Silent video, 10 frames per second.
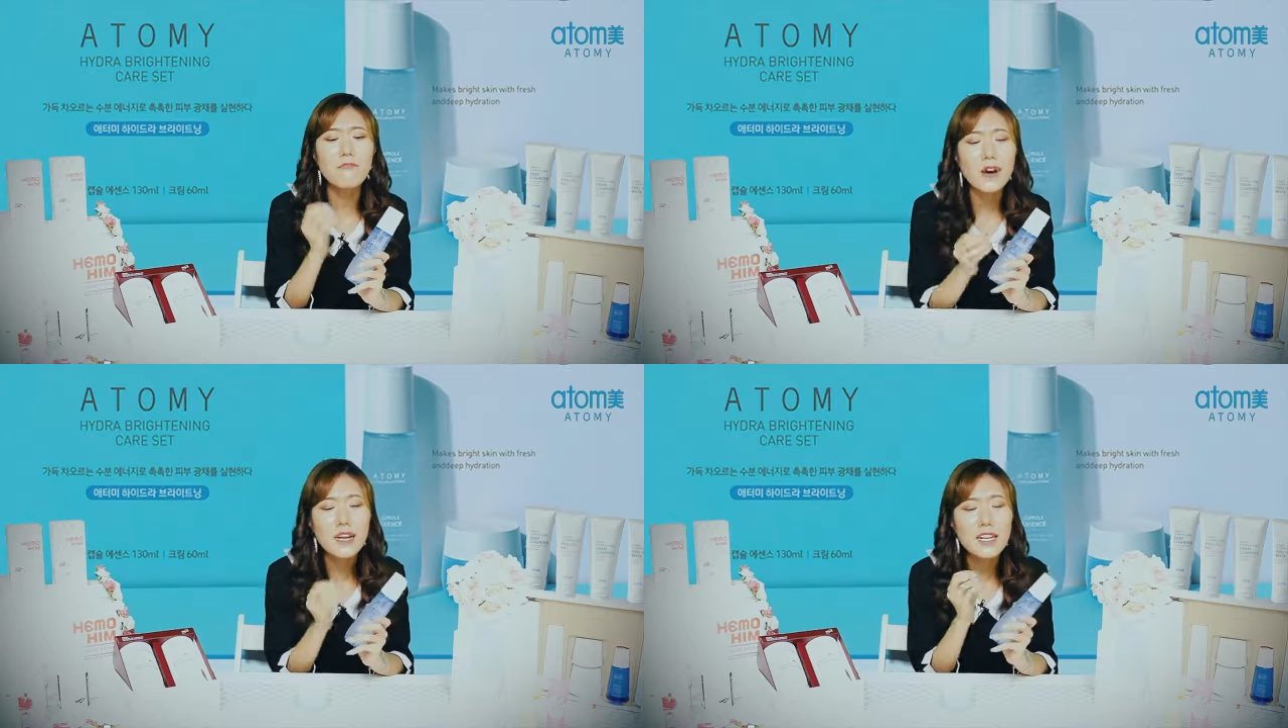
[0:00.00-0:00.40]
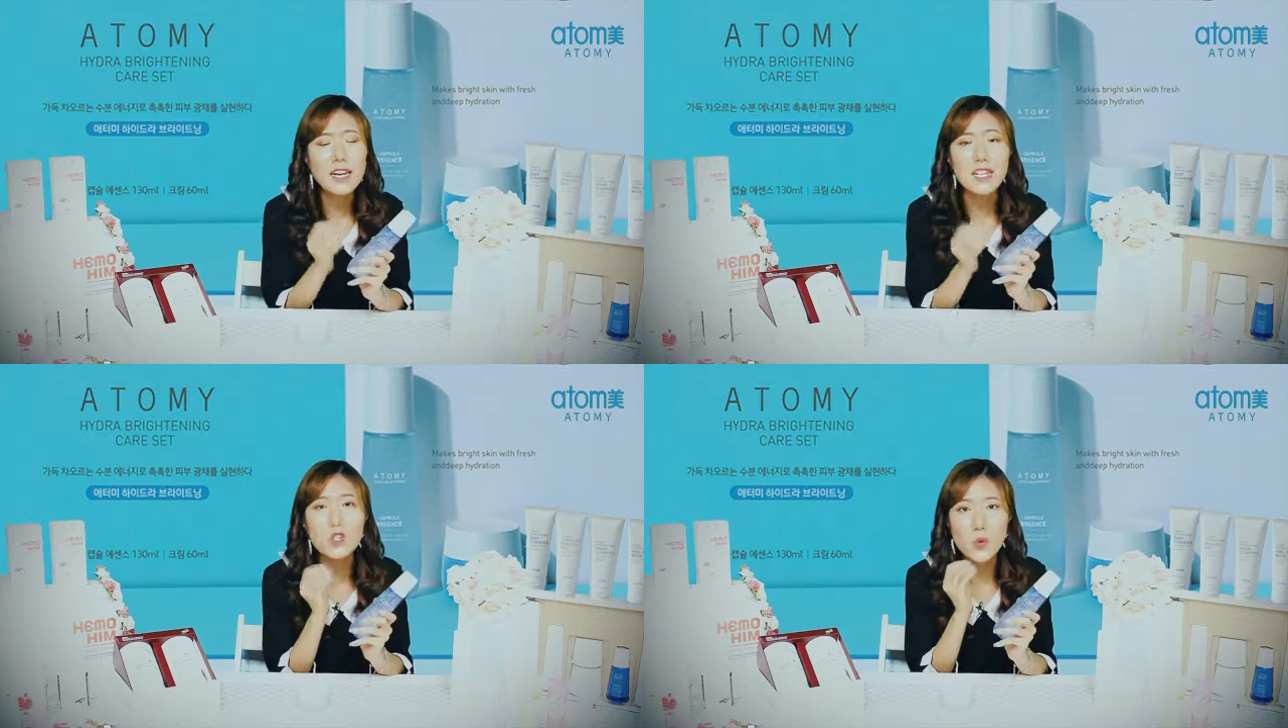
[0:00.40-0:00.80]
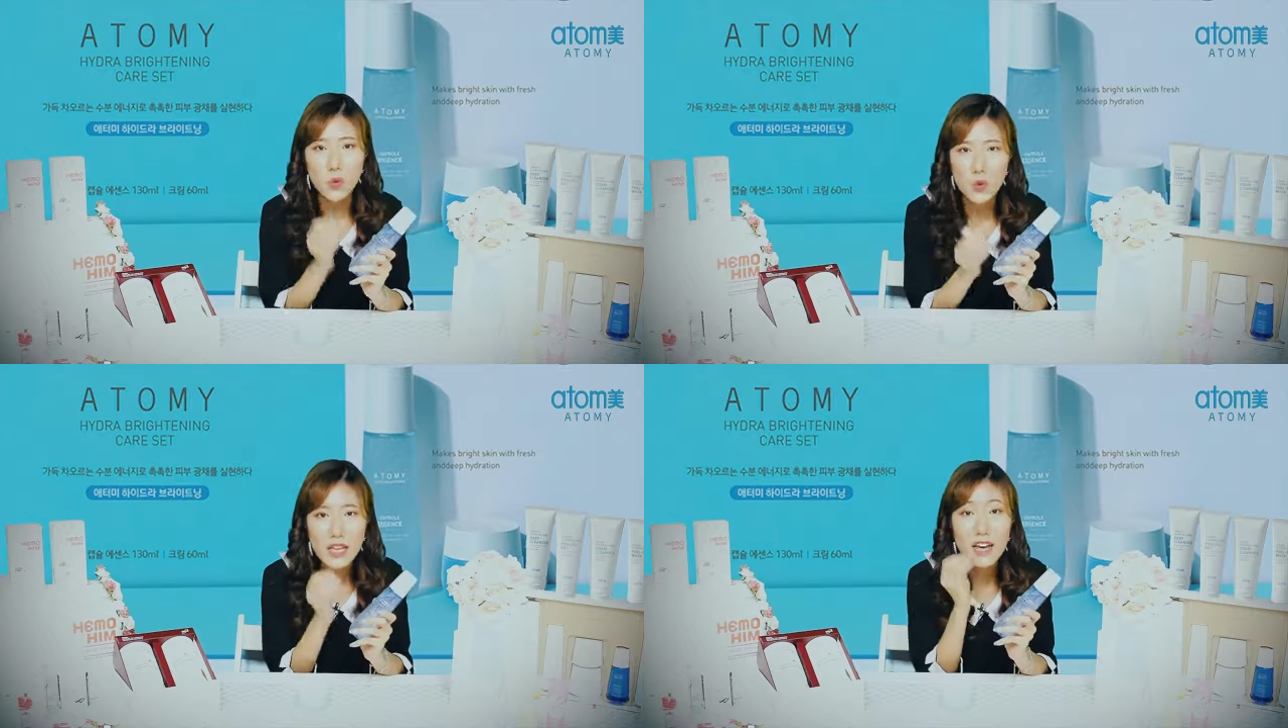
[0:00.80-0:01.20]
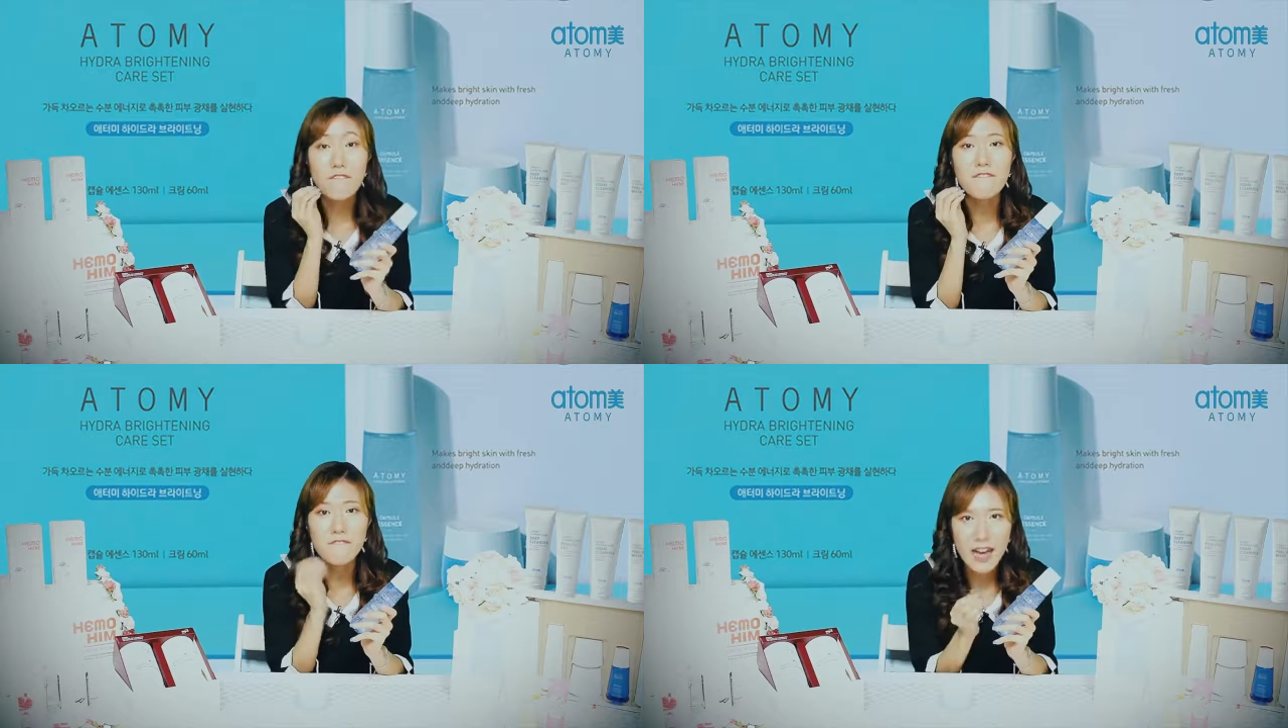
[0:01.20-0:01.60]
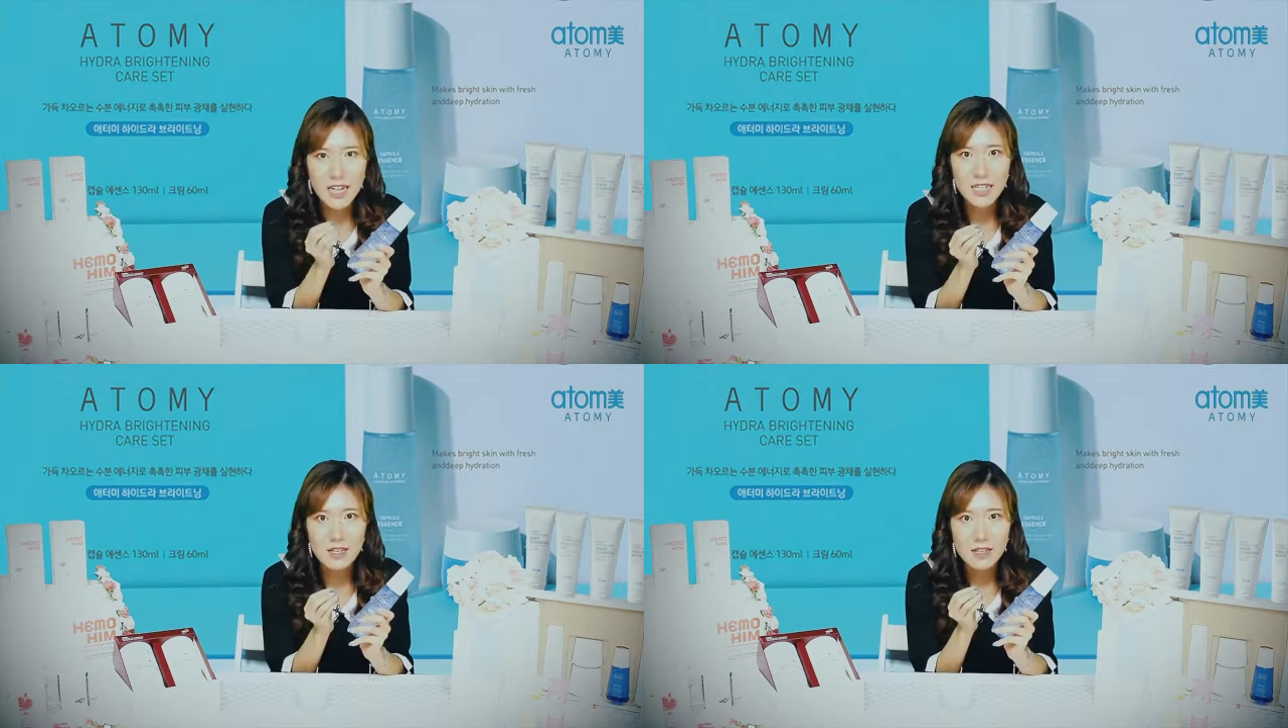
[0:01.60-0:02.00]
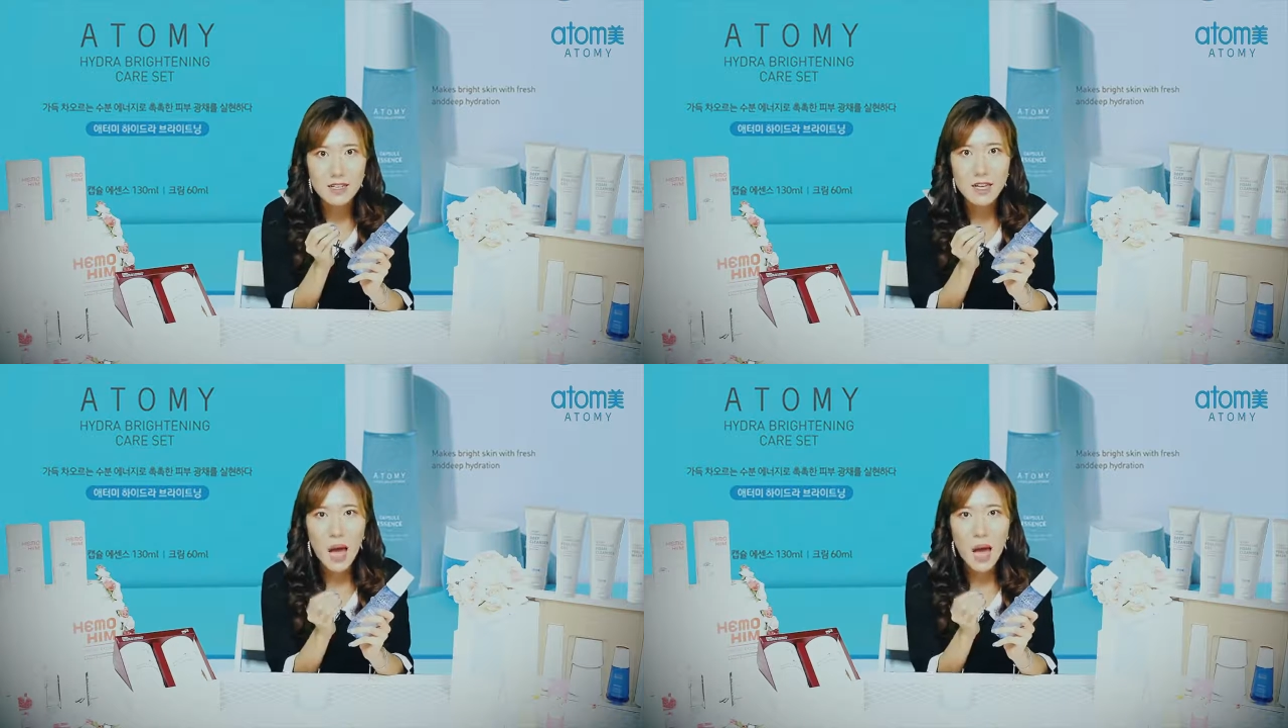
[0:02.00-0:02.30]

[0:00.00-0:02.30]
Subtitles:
a very nice cooling effect.